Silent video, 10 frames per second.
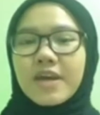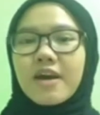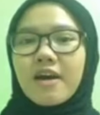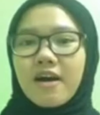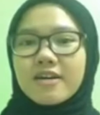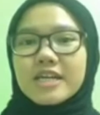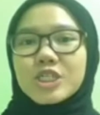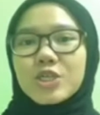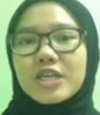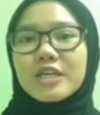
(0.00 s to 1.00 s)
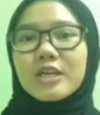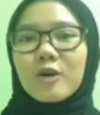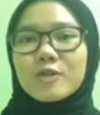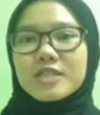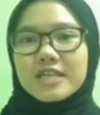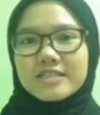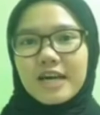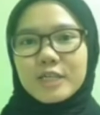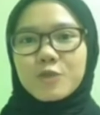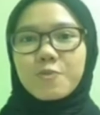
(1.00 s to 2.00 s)
are actually closely
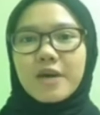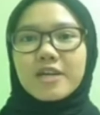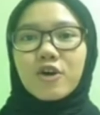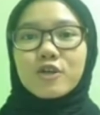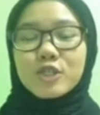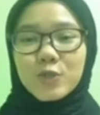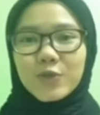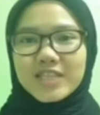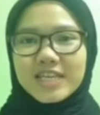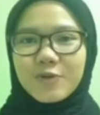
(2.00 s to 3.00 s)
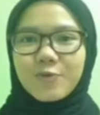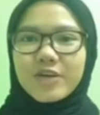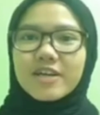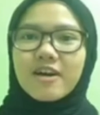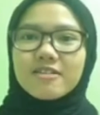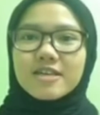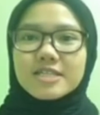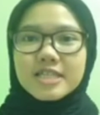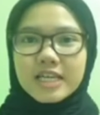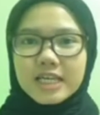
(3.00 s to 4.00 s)
tied to man on duty when Allah
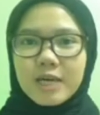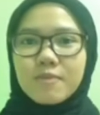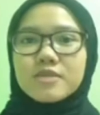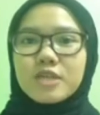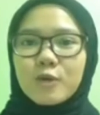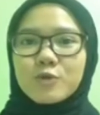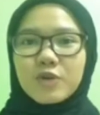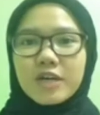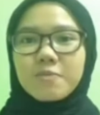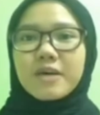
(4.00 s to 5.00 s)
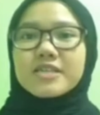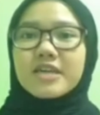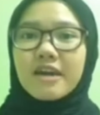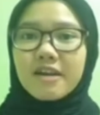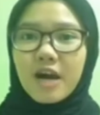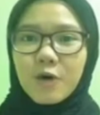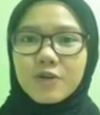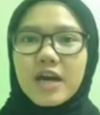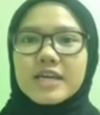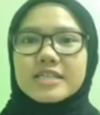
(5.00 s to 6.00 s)
sent him down to earth by carrying out
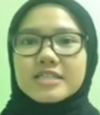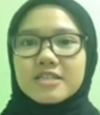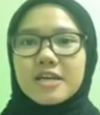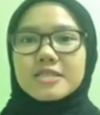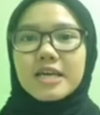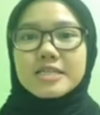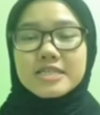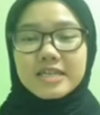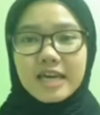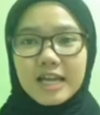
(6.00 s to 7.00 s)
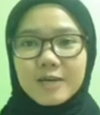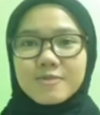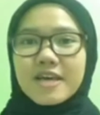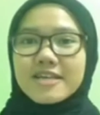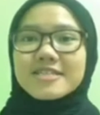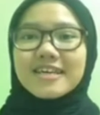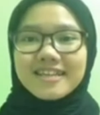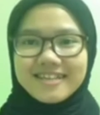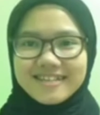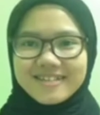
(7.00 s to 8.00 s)
the task as a caliph as a
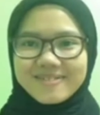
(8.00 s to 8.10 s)
leader.